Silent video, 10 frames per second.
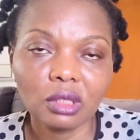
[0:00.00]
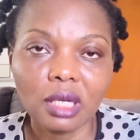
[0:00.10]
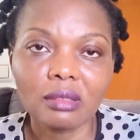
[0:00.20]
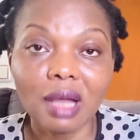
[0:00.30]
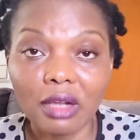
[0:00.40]
Yeah,
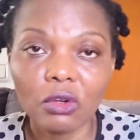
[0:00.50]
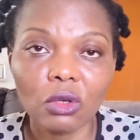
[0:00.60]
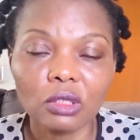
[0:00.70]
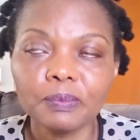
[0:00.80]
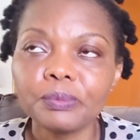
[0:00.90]
thank
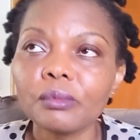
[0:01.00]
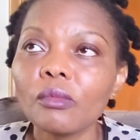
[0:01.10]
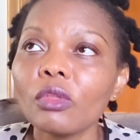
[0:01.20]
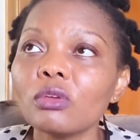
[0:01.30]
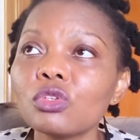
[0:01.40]
God.
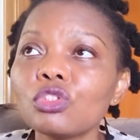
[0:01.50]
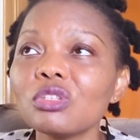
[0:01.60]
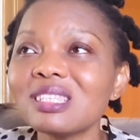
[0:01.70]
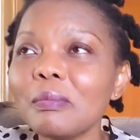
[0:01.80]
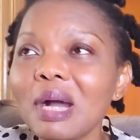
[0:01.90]
So
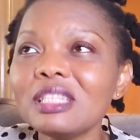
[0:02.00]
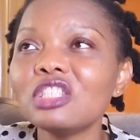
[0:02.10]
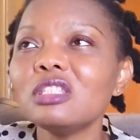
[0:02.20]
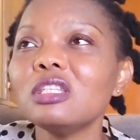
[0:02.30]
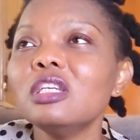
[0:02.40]
just
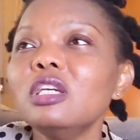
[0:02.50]
imagine